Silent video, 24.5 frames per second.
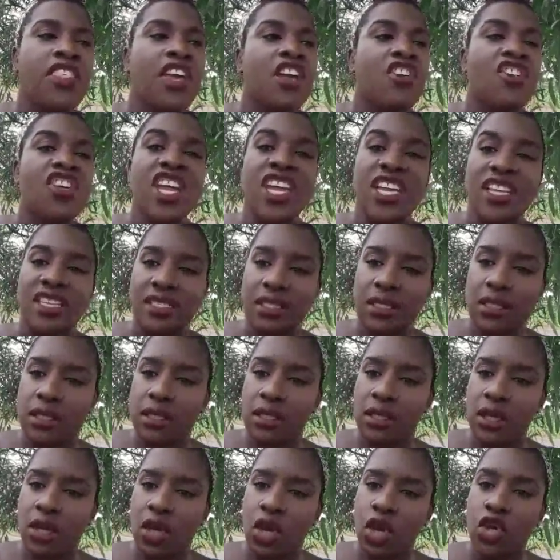there
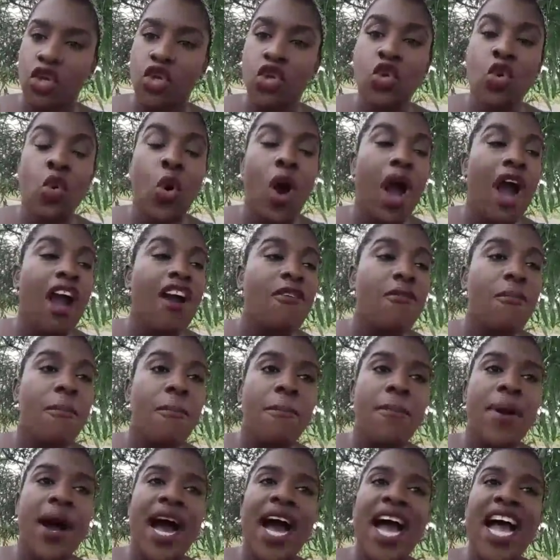is. You are
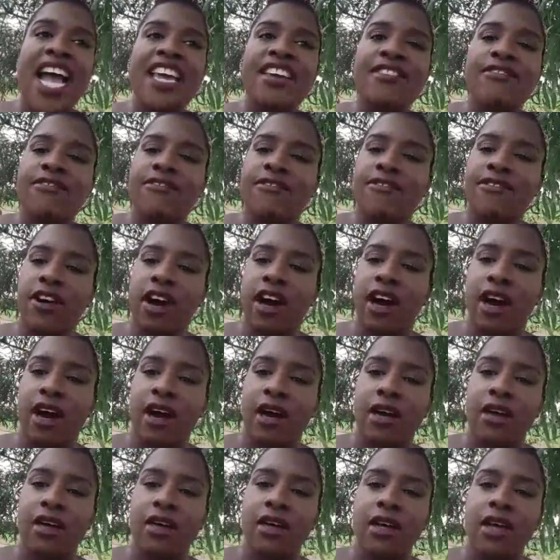by far
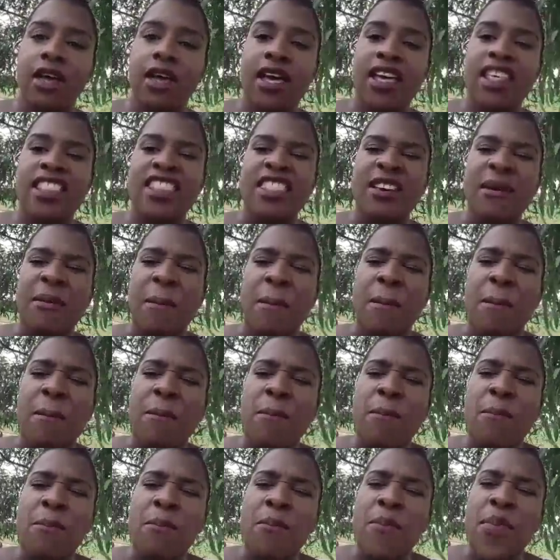the
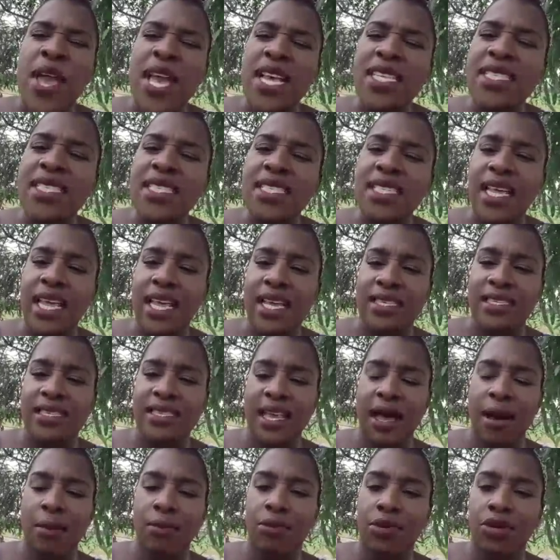best
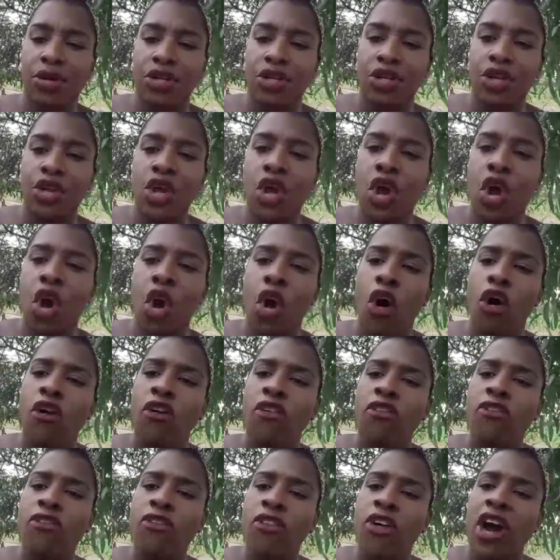example
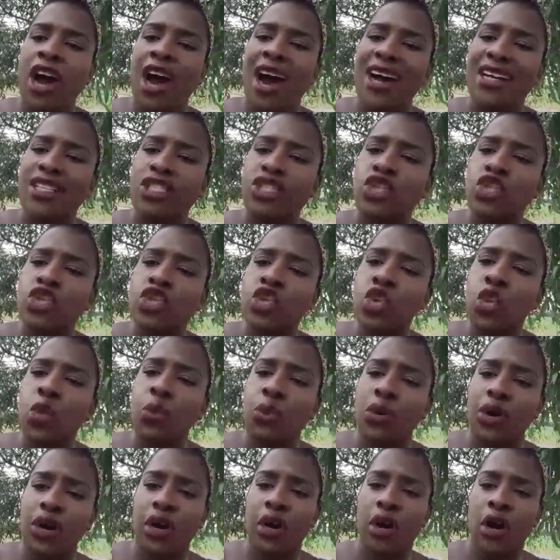of a
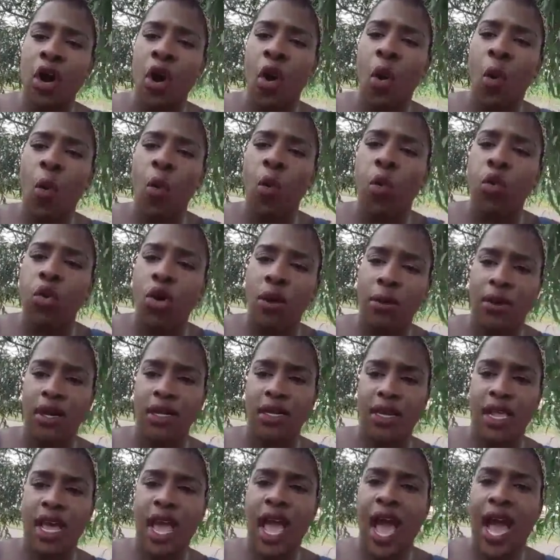
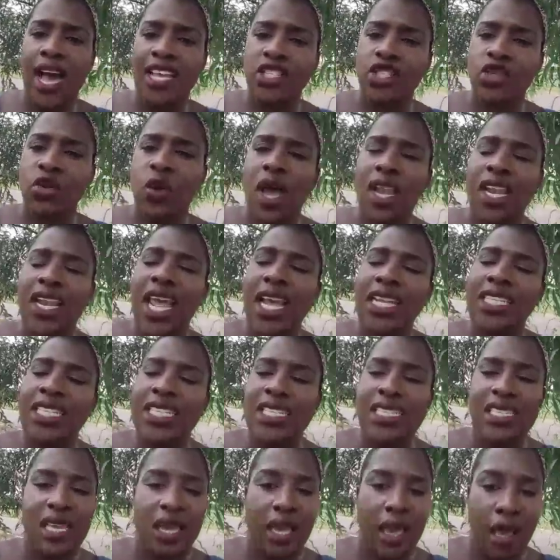superwoman. And so I'd like
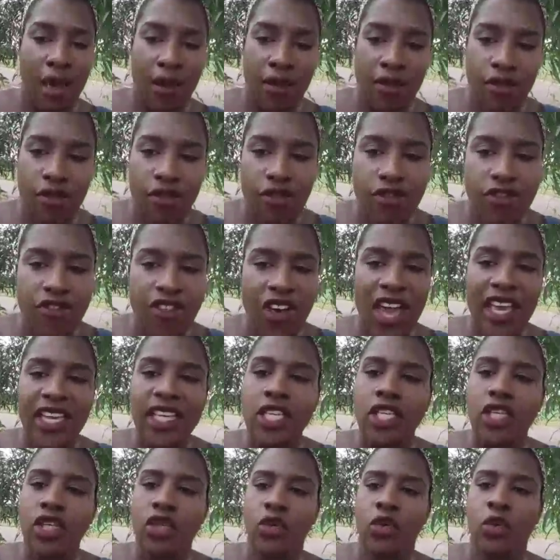to say
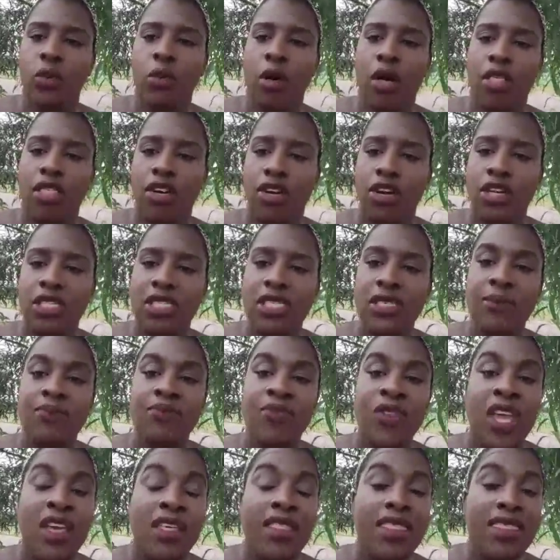thank you, mothers.
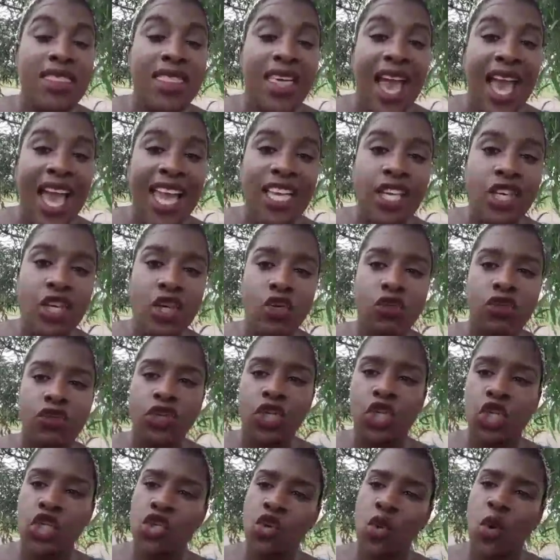Thank you
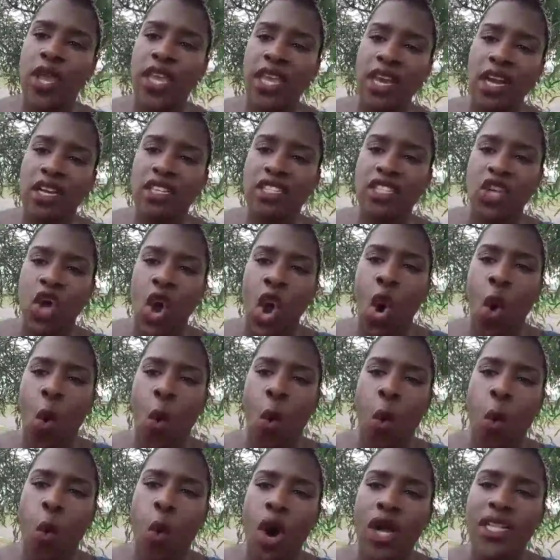for showing us
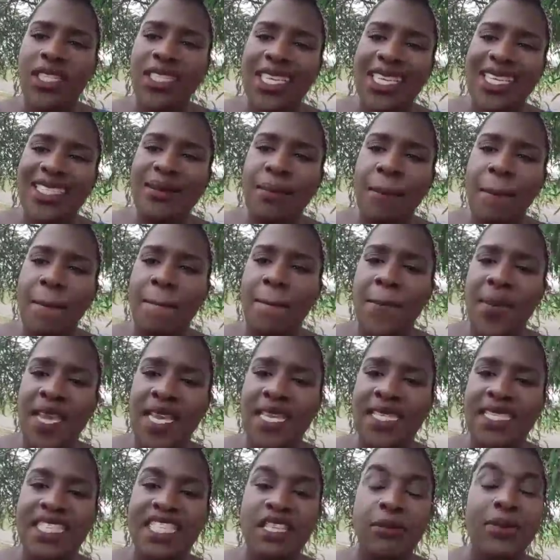what it
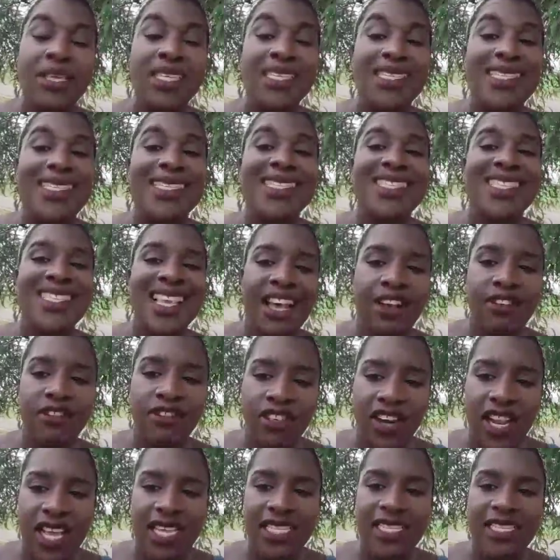means to be
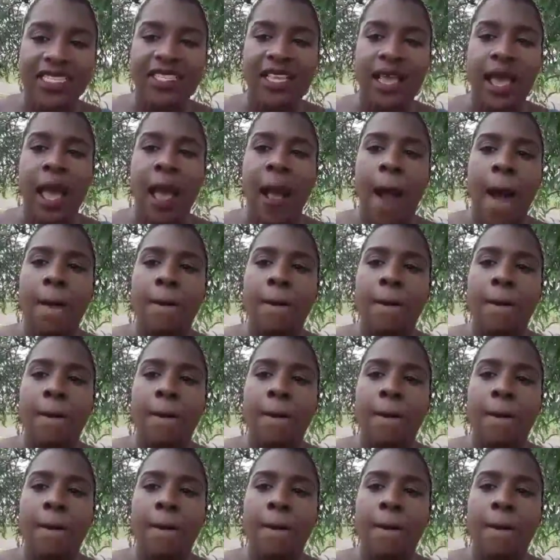selfless